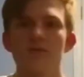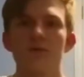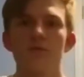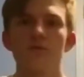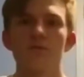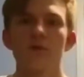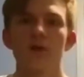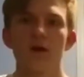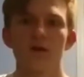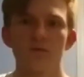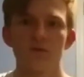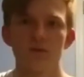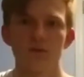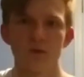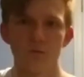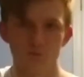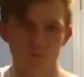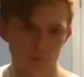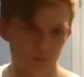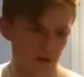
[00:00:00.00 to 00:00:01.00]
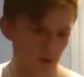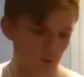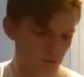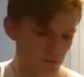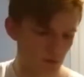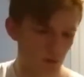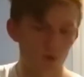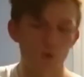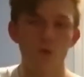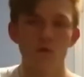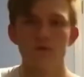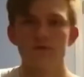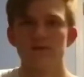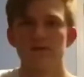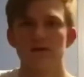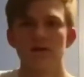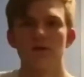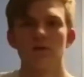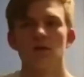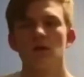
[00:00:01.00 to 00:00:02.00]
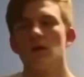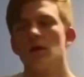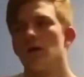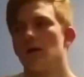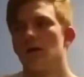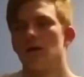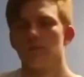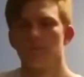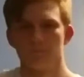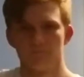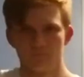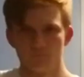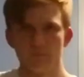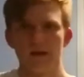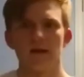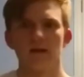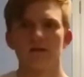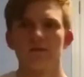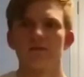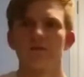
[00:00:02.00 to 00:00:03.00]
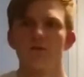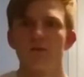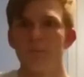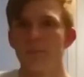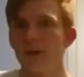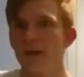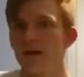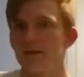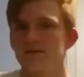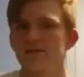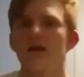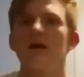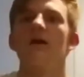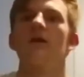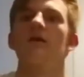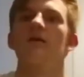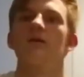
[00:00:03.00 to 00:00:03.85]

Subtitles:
throw 300, with a ball with no holes in it. Mike, you're the best.